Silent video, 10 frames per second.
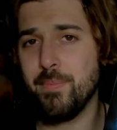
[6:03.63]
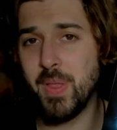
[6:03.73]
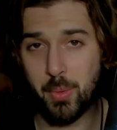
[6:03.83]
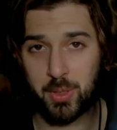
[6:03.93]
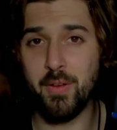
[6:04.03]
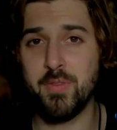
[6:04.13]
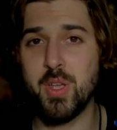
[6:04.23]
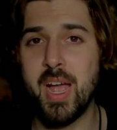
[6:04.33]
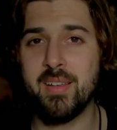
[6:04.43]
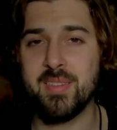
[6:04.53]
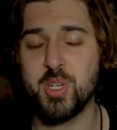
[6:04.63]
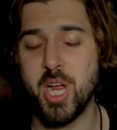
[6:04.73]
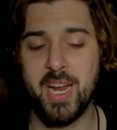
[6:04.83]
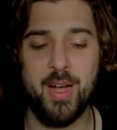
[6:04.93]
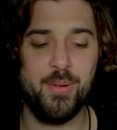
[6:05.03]
that I would love you guys to
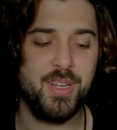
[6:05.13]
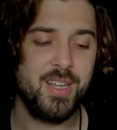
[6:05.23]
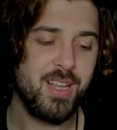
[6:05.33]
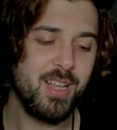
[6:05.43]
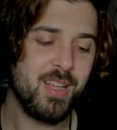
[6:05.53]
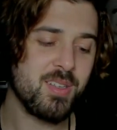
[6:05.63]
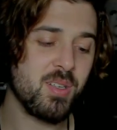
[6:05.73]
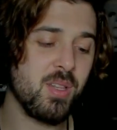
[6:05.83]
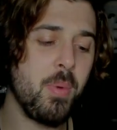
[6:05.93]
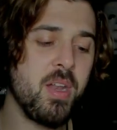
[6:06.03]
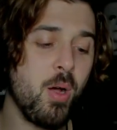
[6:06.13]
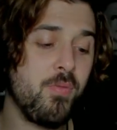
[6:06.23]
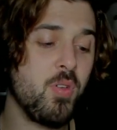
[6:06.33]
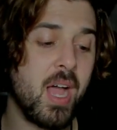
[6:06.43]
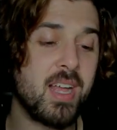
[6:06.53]
check out. So let me know if
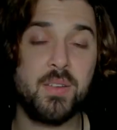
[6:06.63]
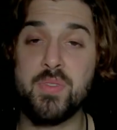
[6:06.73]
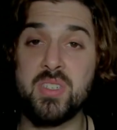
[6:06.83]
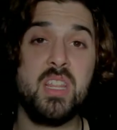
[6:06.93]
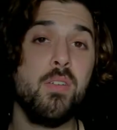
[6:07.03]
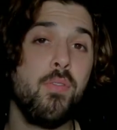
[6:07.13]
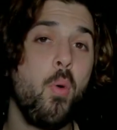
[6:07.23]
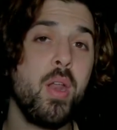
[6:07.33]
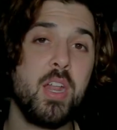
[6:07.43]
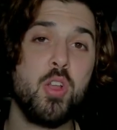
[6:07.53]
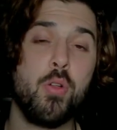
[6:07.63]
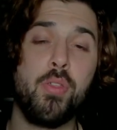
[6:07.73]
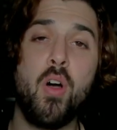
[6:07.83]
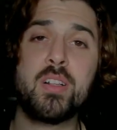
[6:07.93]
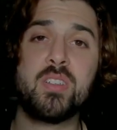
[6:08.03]
you guys have seen The Void and your
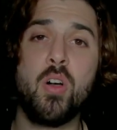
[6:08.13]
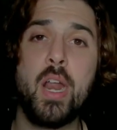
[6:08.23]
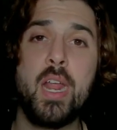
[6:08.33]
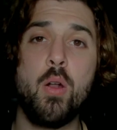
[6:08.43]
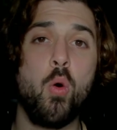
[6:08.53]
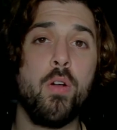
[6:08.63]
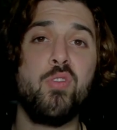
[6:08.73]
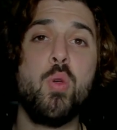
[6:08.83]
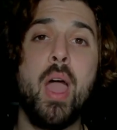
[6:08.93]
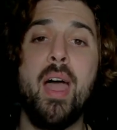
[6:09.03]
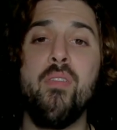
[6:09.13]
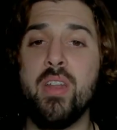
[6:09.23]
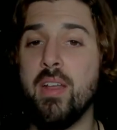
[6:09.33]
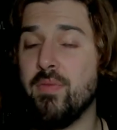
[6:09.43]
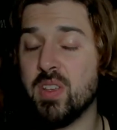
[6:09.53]
thoughts on it, or if you
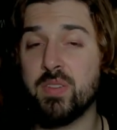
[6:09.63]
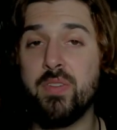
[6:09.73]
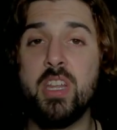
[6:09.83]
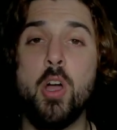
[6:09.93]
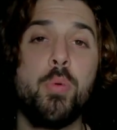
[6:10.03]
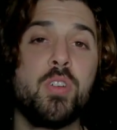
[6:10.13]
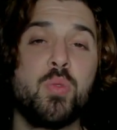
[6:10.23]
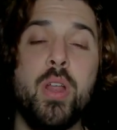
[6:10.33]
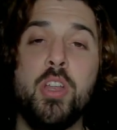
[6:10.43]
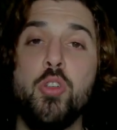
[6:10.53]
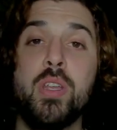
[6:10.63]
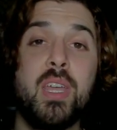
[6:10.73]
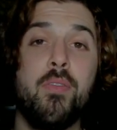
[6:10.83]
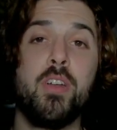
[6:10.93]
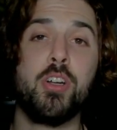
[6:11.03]
haven't, if this video persuaded you to
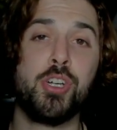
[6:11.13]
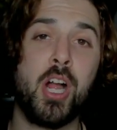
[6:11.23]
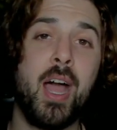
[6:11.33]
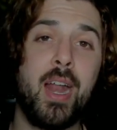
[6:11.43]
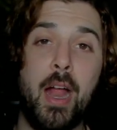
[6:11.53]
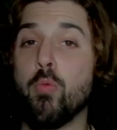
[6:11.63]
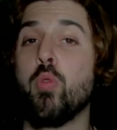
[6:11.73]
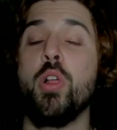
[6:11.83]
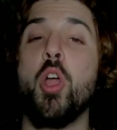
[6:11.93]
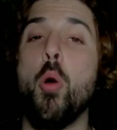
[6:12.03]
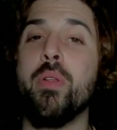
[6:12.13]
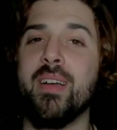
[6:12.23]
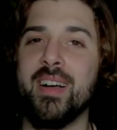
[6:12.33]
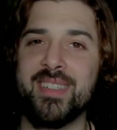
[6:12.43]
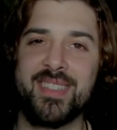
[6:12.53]
give it a shot. I really hope it
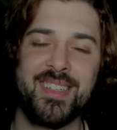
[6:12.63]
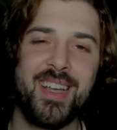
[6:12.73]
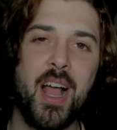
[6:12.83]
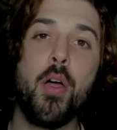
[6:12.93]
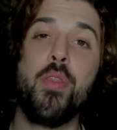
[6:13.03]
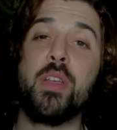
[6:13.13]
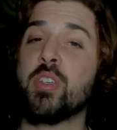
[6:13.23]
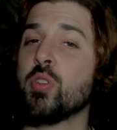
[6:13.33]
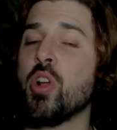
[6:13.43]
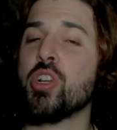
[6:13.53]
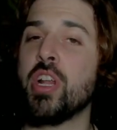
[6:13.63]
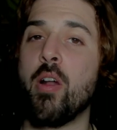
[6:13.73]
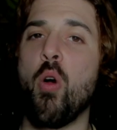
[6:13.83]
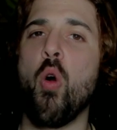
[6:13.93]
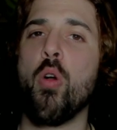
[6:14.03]
does. This is Christian
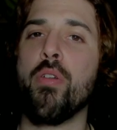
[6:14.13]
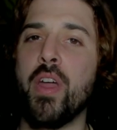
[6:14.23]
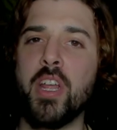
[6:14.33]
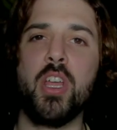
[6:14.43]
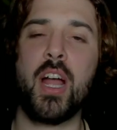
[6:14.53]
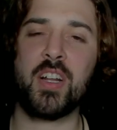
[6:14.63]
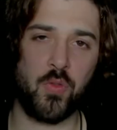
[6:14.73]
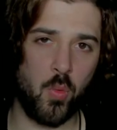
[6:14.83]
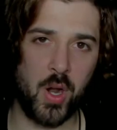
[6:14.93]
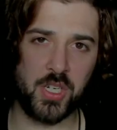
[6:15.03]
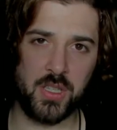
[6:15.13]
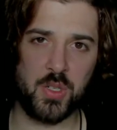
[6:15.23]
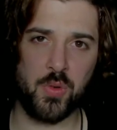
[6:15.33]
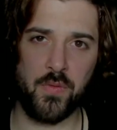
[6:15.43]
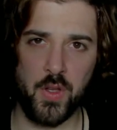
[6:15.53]
Hanna Horror. Thank you guys for watching
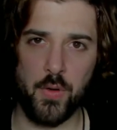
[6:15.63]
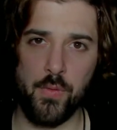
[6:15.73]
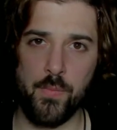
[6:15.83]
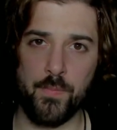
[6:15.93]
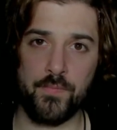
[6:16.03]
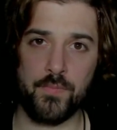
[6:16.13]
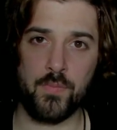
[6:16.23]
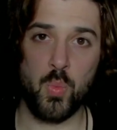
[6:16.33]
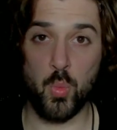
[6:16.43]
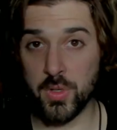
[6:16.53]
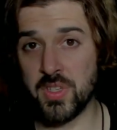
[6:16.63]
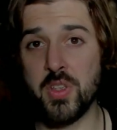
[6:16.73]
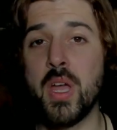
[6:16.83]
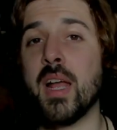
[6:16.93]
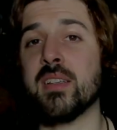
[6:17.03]
this review. We'll see
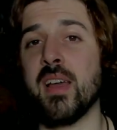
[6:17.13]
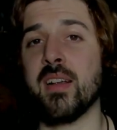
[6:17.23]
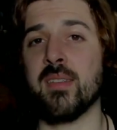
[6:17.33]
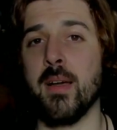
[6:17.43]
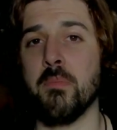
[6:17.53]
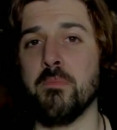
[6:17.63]
you guys next time.